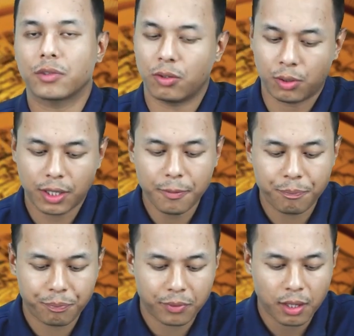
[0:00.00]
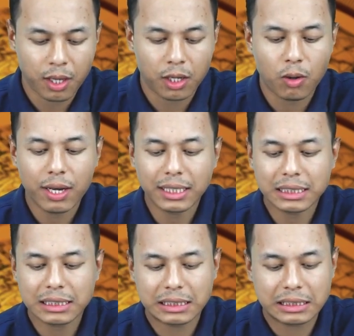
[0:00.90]
Okay. Now let
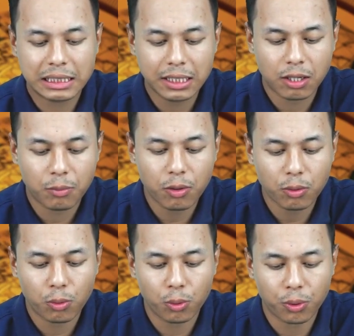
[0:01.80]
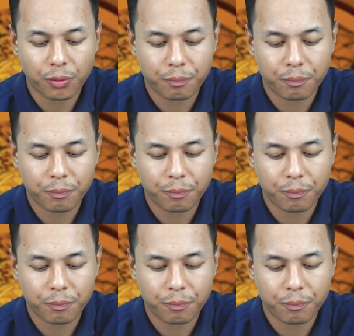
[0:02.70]
us read about ore.